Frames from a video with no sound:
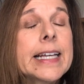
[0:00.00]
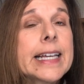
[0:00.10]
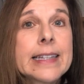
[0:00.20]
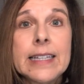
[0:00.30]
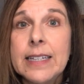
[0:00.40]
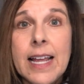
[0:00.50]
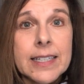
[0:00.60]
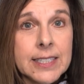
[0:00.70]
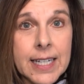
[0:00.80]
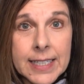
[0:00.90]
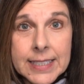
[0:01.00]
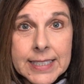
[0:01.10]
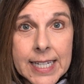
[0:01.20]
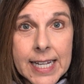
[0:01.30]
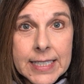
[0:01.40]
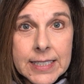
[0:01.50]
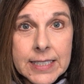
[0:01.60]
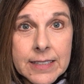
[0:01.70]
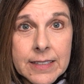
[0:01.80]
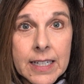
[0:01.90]
in the next 90
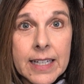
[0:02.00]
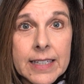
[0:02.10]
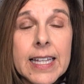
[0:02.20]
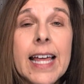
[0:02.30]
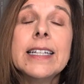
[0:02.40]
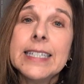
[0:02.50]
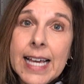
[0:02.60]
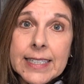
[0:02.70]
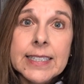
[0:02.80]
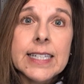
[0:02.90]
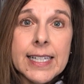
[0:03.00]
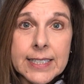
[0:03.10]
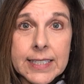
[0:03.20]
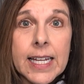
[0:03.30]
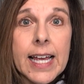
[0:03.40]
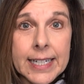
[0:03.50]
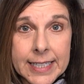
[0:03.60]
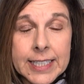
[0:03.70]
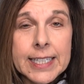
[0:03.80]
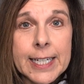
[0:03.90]
days, then yes, that's an
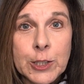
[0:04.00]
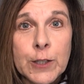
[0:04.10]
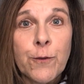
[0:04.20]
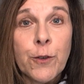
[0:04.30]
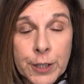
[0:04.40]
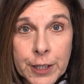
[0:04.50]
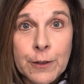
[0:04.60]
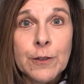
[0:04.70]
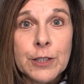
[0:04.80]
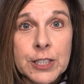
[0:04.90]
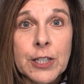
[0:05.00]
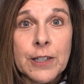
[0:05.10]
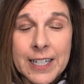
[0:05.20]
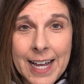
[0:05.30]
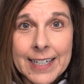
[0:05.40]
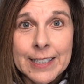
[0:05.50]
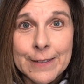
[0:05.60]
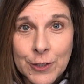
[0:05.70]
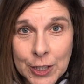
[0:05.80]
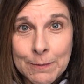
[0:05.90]
indication for you to start an
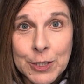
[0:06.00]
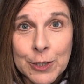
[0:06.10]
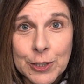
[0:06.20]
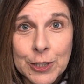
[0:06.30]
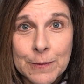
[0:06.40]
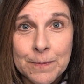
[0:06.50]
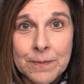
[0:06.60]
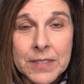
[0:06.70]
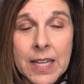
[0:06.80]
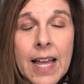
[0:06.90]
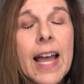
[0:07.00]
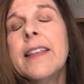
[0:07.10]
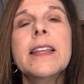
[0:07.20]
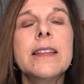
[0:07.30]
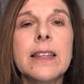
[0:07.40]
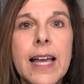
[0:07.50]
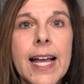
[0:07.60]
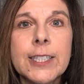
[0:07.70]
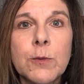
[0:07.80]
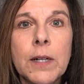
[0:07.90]
active job search. And then the
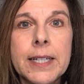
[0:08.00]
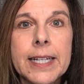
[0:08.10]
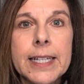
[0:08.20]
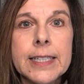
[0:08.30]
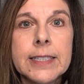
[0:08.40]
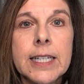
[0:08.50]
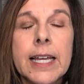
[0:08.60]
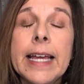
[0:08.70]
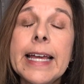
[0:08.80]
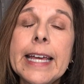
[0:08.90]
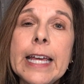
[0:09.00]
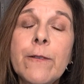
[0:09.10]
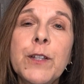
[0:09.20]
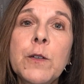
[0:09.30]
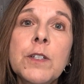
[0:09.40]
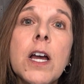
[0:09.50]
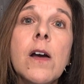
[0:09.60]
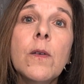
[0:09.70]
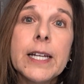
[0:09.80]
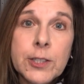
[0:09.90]
last one is, if you
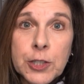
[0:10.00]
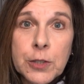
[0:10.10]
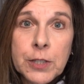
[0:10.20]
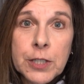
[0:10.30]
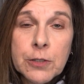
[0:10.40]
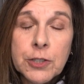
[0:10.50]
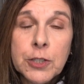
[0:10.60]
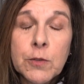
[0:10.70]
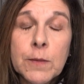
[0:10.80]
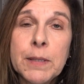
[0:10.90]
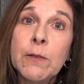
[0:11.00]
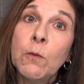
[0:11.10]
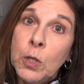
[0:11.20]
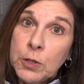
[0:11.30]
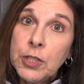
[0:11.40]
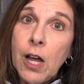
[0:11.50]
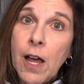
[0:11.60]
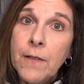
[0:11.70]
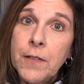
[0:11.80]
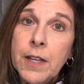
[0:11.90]
know in 2 years you will be worse
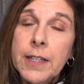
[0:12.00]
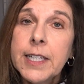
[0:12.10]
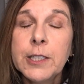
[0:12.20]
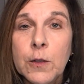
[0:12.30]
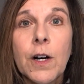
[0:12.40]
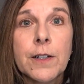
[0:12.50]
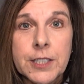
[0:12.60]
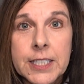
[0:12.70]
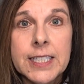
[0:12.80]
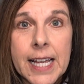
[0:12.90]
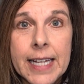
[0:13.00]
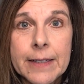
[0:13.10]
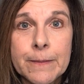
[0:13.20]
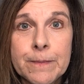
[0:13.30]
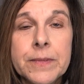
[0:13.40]
off than you are today,